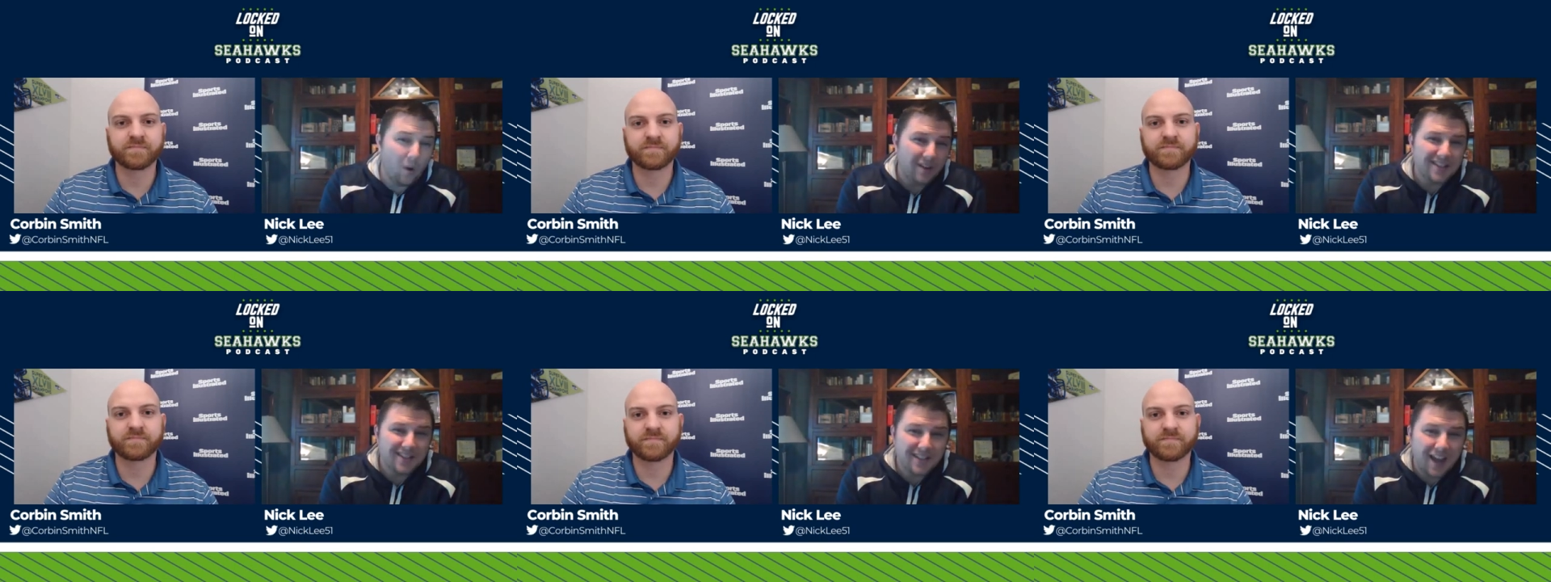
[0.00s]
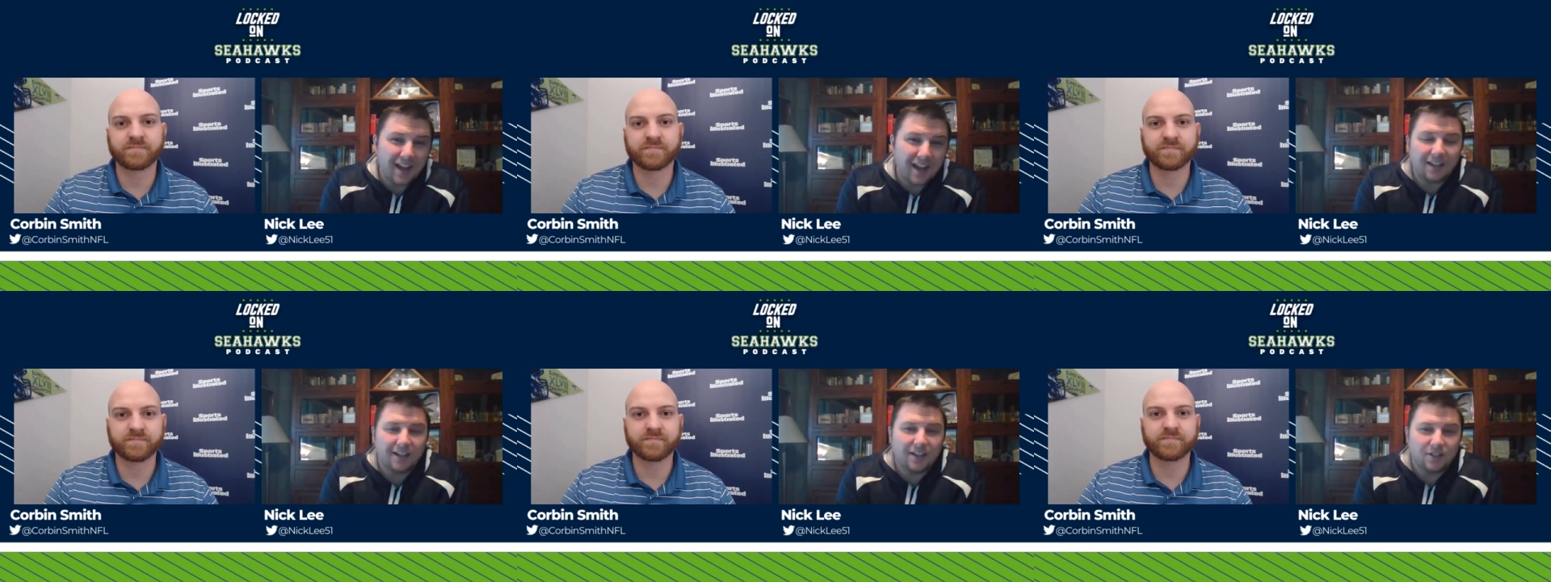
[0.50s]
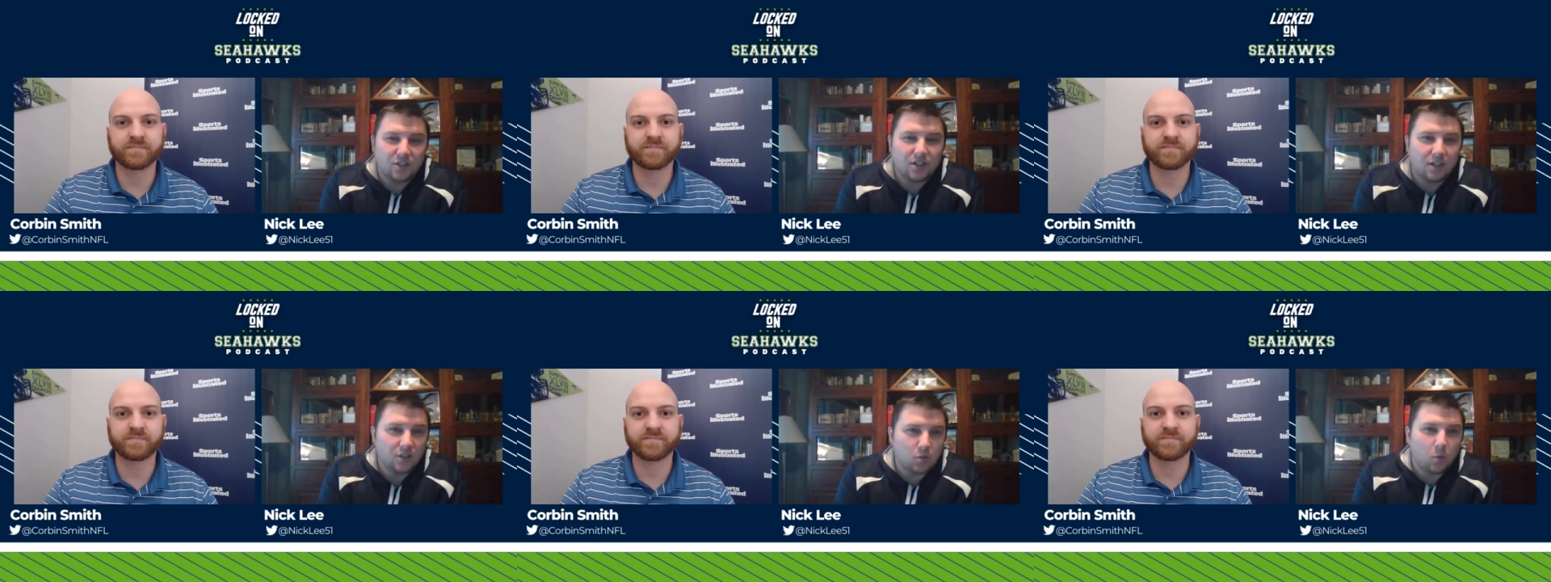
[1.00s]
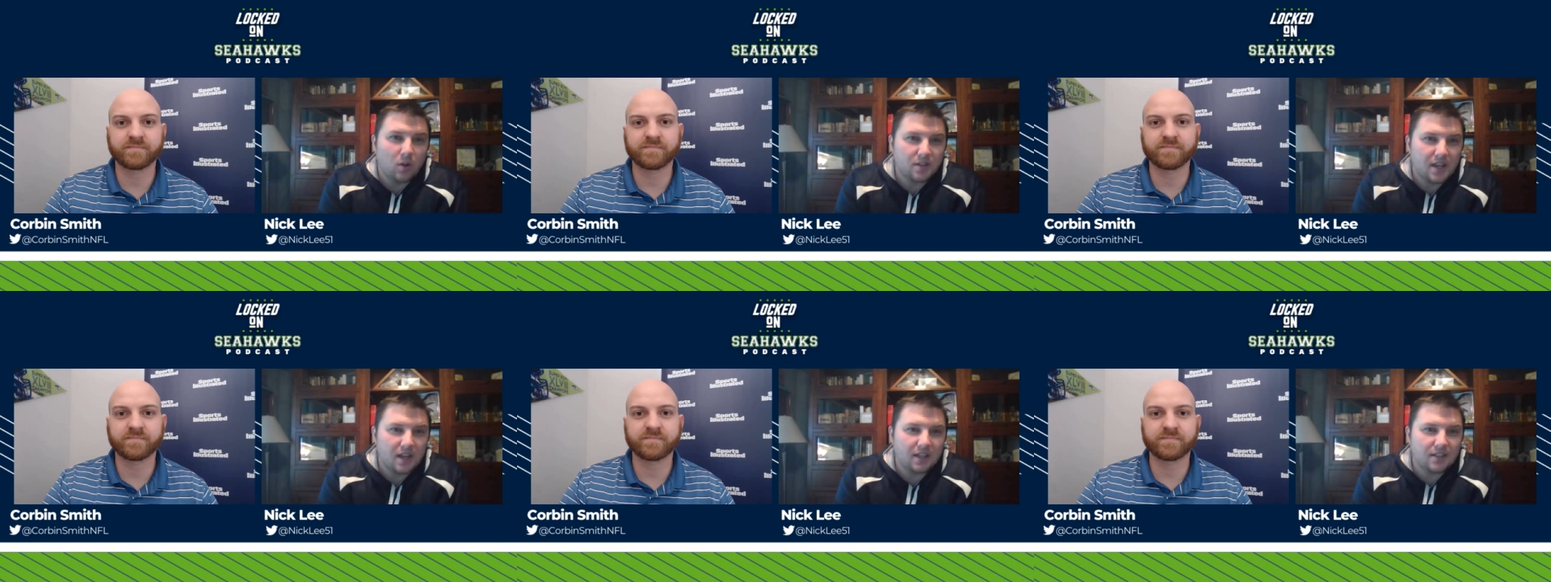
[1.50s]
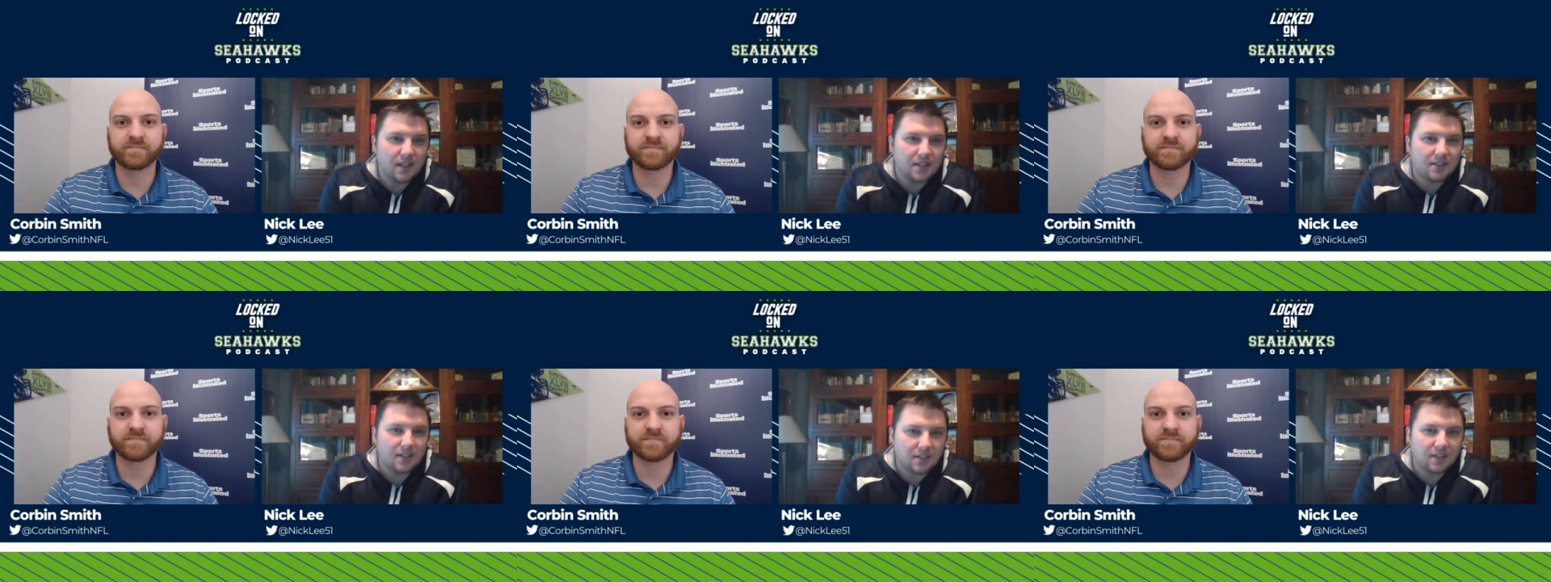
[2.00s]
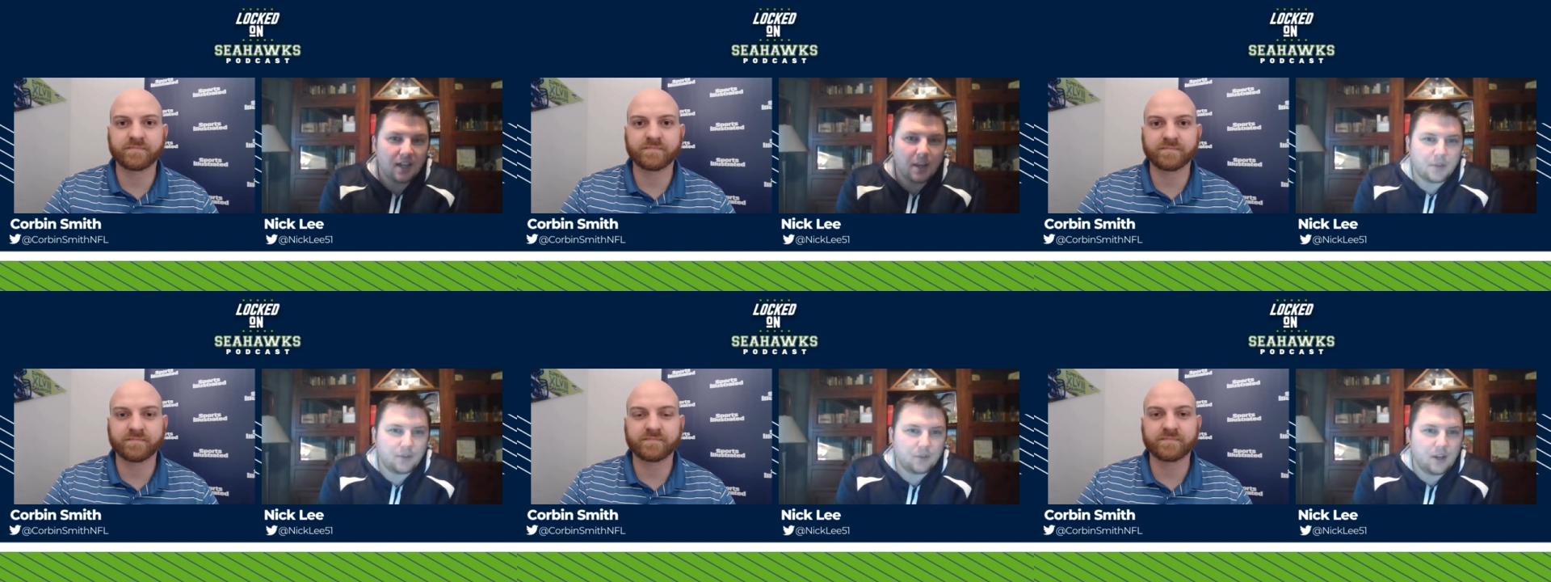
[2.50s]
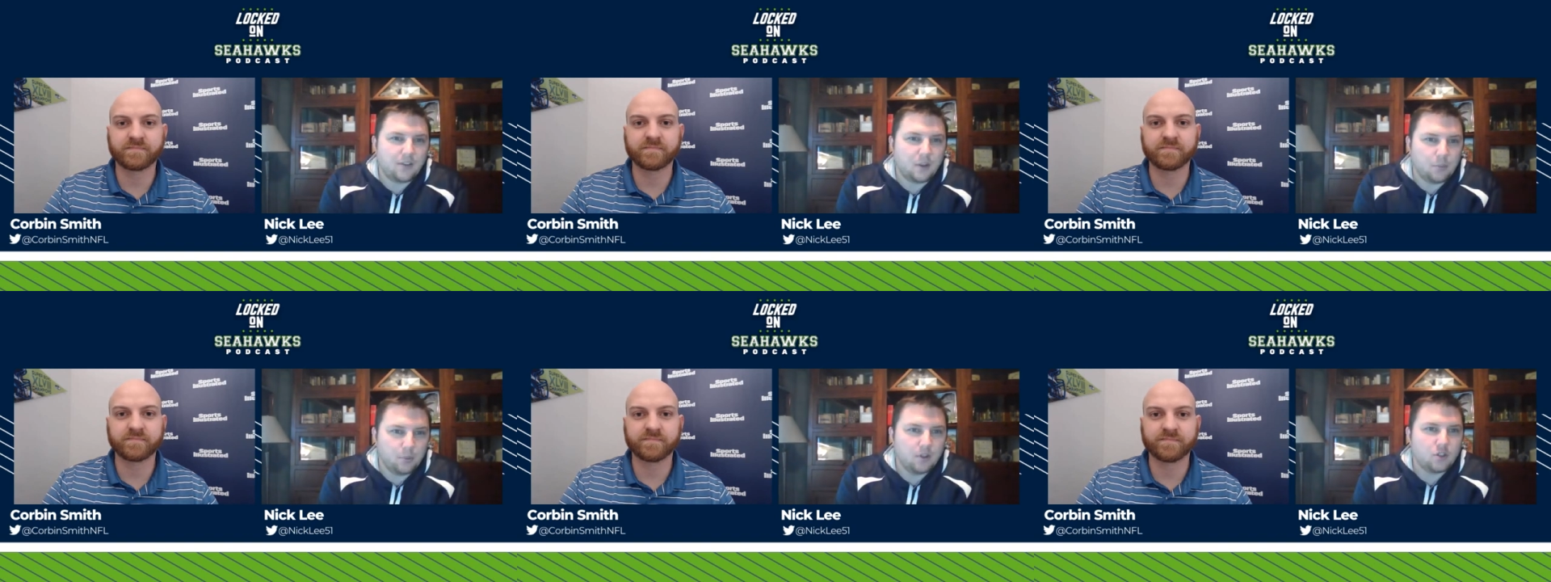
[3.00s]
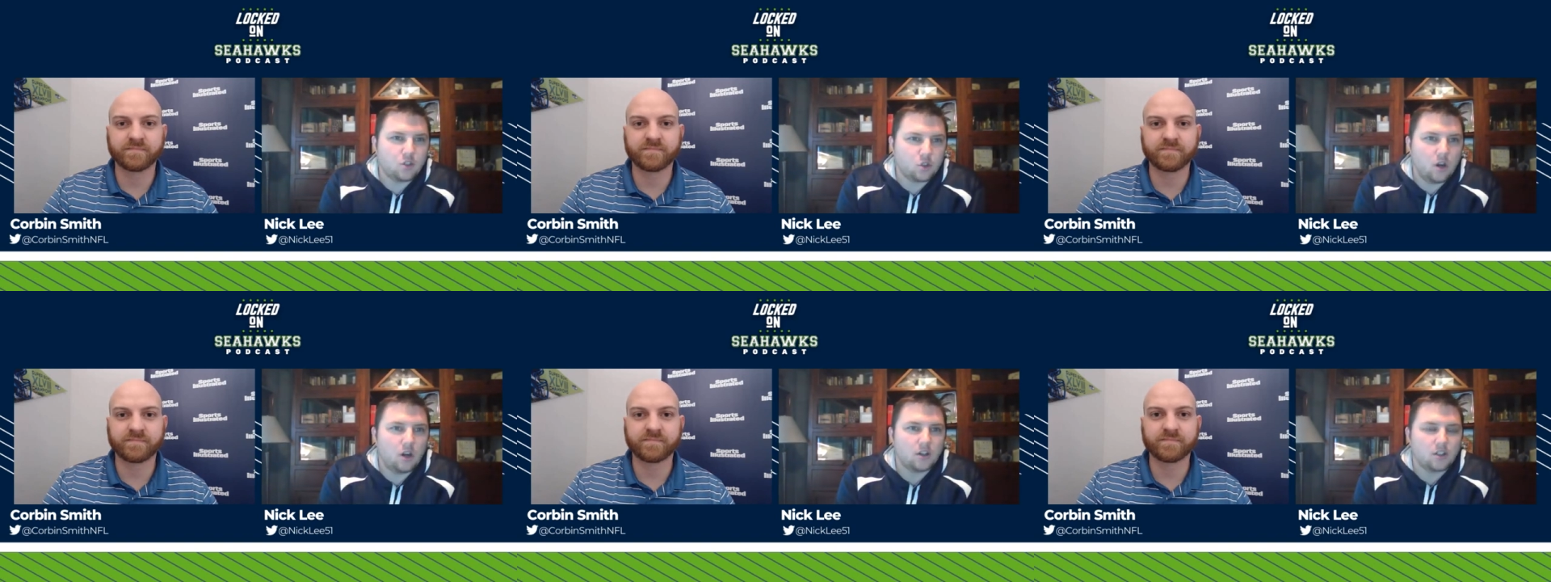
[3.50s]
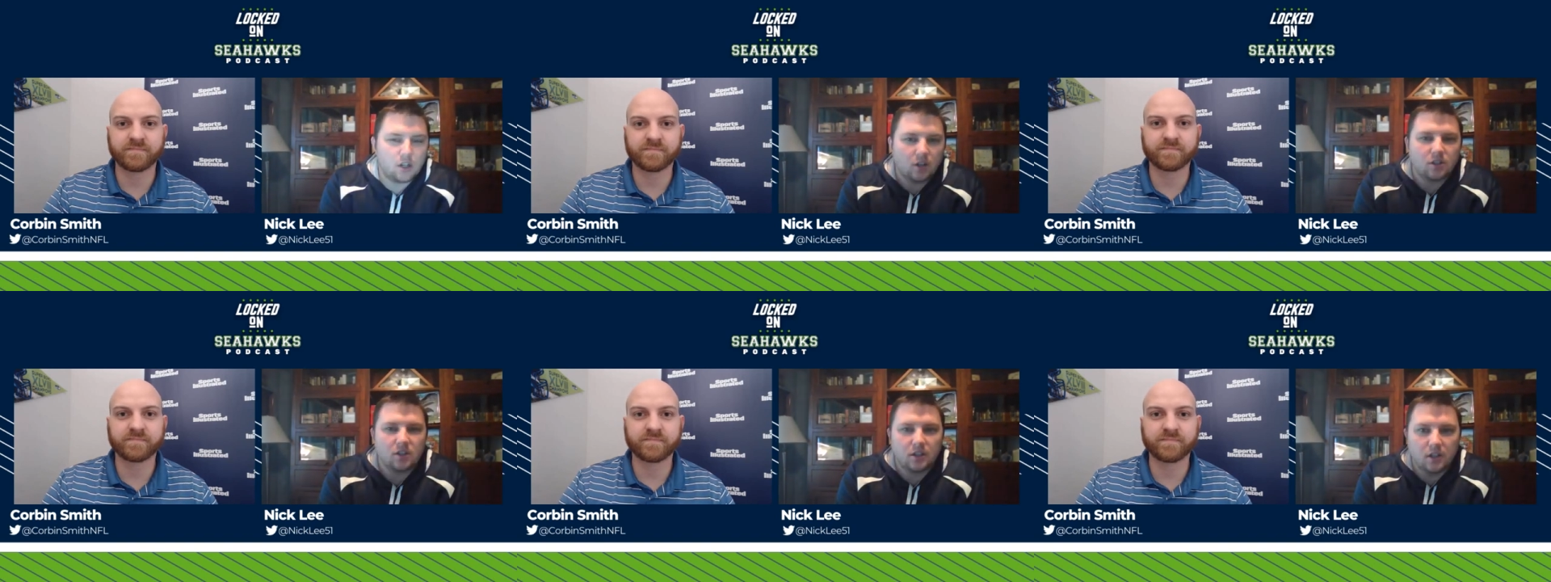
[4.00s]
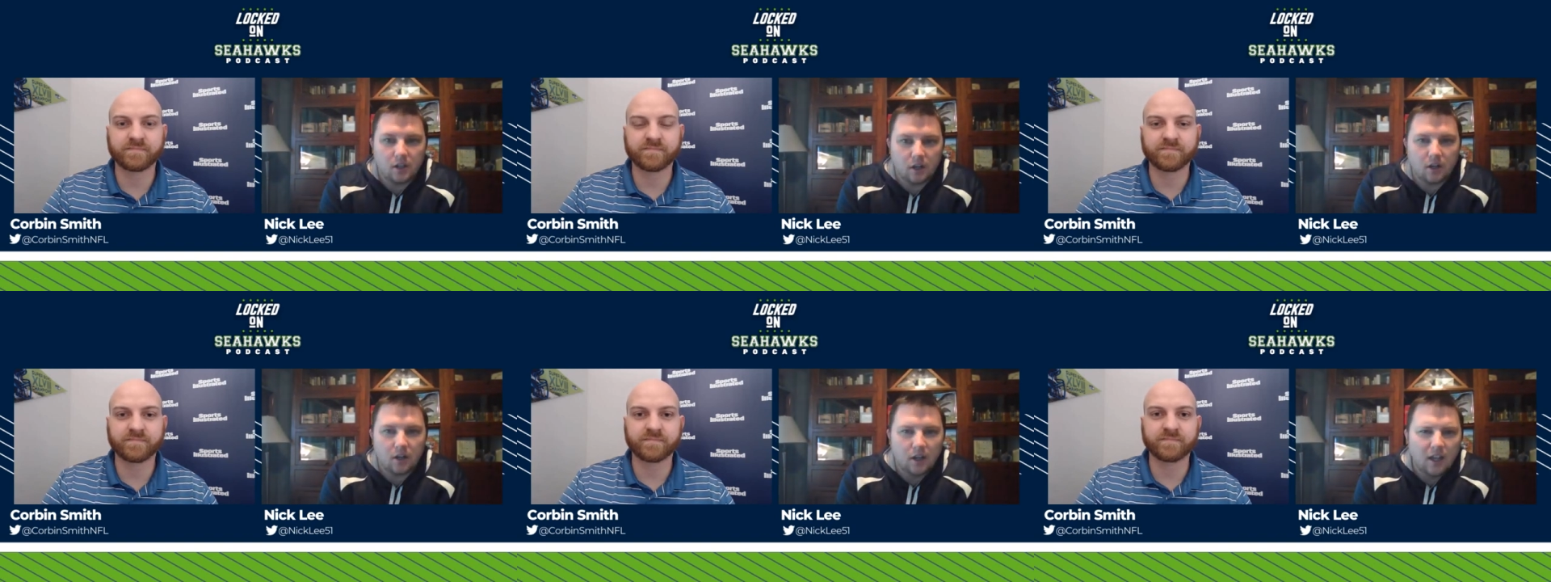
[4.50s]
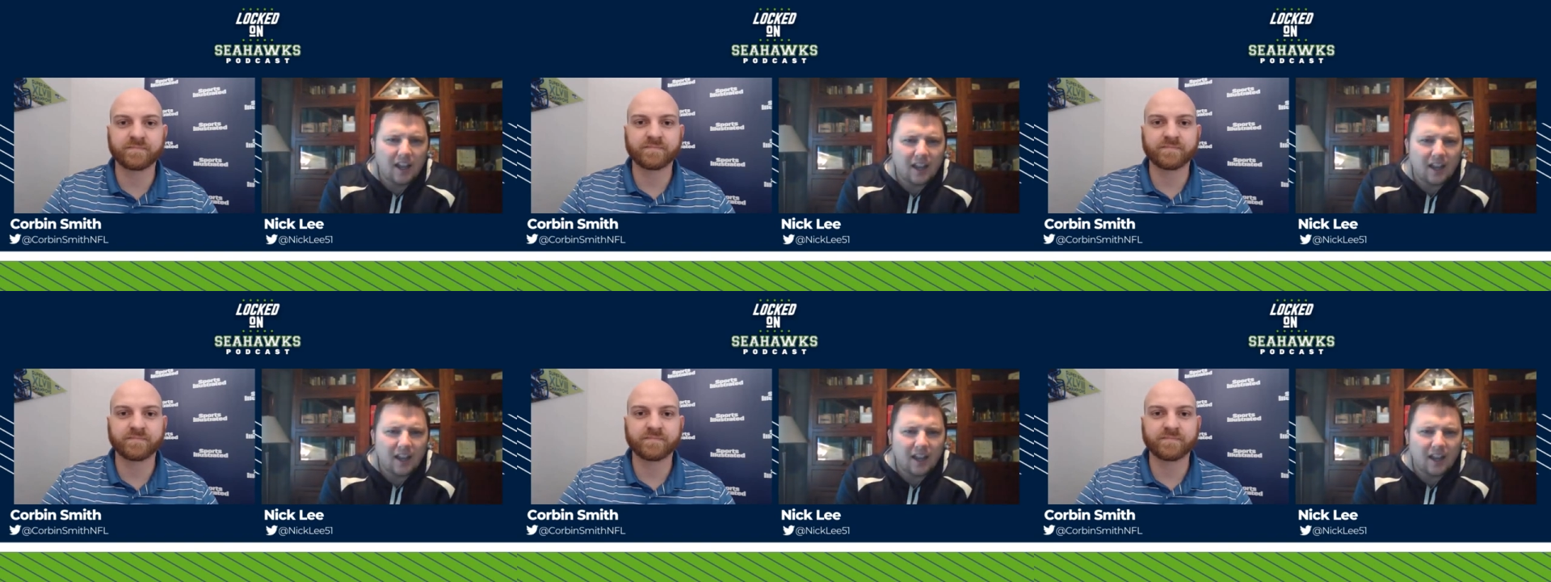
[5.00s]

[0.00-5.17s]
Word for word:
Speaker 1: one sack and then just just one sack in his last six games after having a pretty strong start to the year.